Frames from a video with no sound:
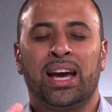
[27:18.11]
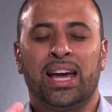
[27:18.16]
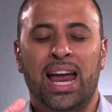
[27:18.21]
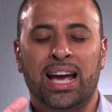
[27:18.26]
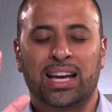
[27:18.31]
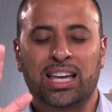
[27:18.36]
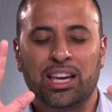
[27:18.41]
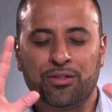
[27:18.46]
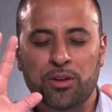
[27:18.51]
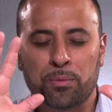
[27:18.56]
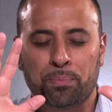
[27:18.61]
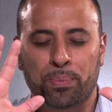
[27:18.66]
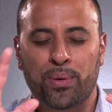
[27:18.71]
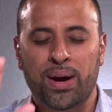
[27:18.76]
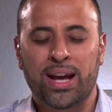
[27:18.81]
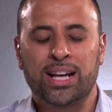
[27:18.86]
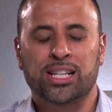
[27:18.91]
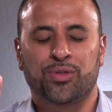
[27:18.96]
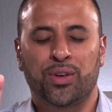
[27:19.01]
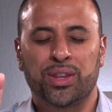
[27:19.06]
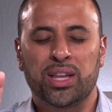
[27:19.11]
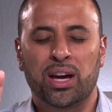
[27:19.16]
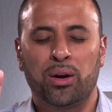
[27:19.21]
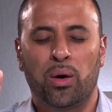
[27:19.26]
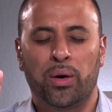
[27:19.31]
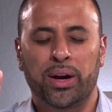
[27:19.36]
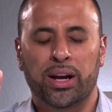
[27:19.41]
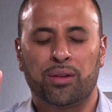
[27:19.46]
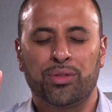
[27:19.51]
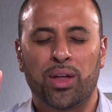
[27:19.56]
And I give you praise for the
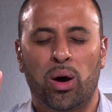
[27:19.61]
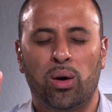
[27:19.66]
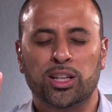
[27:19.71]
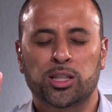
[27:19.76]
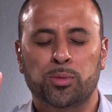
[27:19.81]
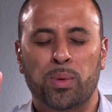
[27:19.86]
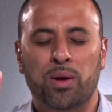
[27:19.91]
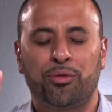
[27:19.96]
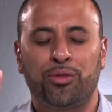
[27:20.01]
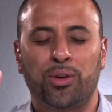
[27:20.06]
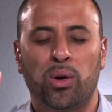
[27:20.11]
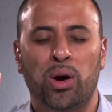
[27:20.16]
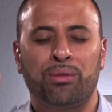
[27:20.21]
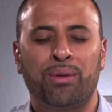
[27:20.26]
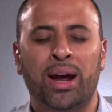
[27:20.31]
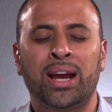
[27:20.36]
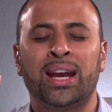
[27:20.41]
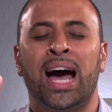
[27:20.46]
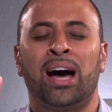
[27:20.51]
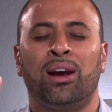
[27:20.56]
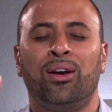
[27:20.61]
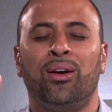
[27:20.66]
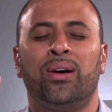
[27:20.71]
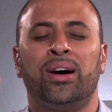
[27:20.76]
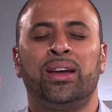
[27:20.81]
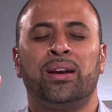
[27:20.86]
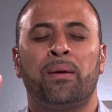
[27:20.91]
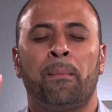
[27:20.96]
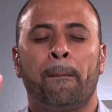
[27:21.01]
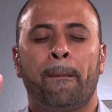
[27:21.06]
anointing of the Holy Spirit flowing right now,
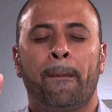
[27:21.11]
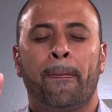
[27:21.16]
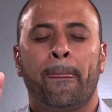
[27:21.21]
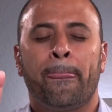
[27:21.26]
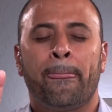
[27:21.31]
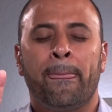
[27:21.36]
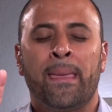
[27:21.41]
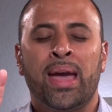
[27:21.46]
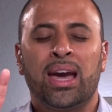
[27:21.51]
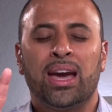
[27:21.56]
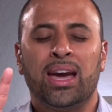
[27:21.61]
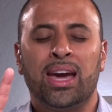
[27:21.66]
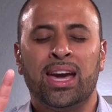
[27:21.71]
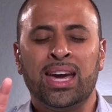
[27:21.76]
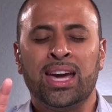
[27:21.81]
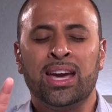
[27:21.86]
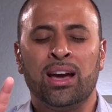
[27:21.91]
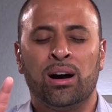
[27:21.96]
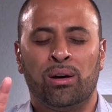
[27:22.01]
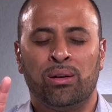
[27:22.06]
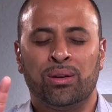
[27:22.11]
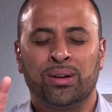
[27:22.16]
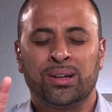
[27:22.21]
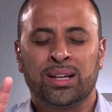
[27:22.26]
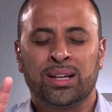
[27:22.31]
Lord. Heal,